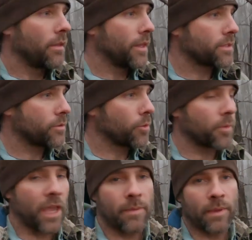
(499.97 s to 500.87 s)
This group
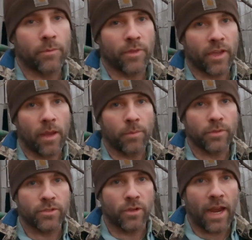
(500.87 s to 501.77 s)
came in with a couple
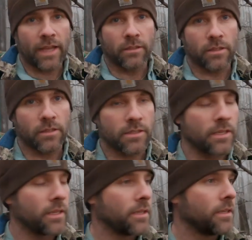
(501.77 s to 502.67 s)
stragglers,
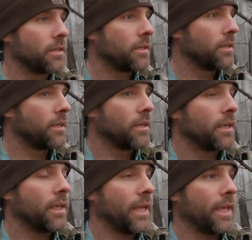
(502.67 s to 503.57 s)

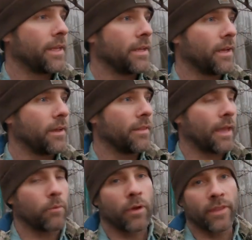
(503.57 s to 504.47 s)
and
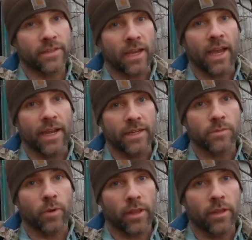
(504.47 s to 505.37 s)
that one that died is
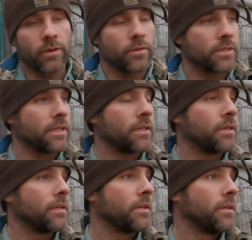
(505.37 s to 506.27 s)
one of those.
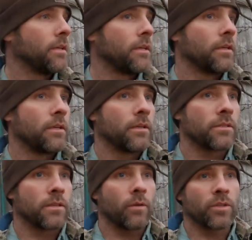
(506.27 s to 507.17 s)

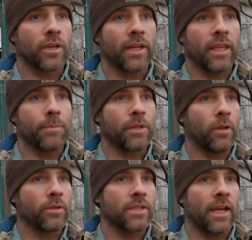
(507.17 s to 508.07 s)
So we're trying to keep a
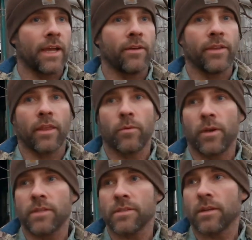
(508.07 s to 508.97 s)
close eye on the other
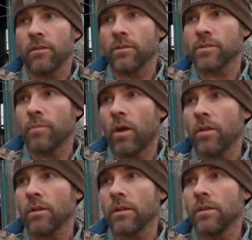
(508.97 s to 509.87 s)
ones that are a little
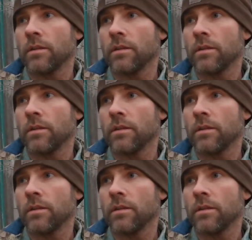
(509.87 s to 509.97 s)
smaller.